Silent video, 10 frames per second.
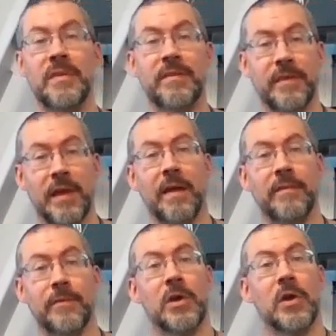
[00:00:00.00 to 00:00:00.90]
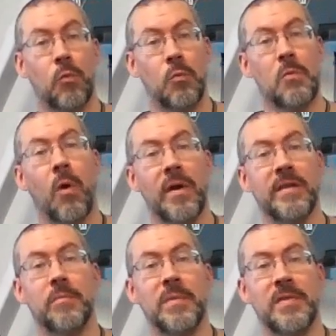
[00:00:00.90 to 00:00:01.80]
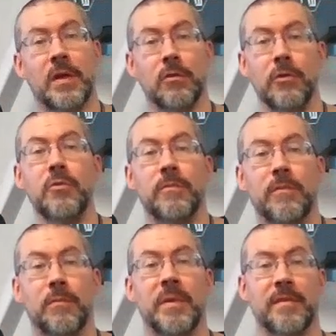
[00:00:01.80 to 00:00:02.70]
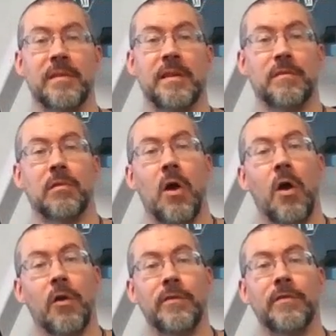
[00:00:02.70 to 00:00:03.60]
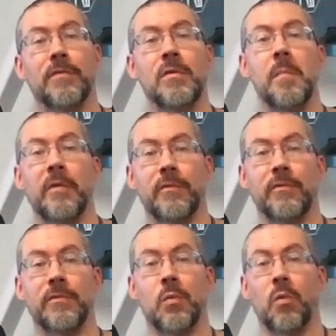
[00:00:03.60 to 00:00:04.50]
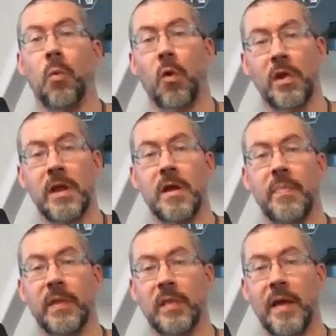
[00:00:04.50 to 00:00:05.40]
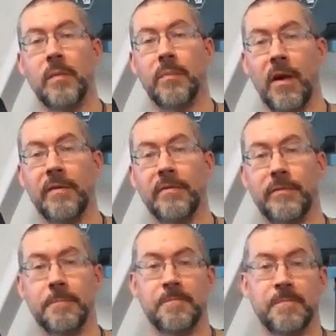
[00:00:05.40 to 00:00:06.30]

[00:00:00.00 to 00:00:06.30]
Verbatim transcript: In this case, we want it to be the glutes because that's the largest of the muscles that we're working on the leg press.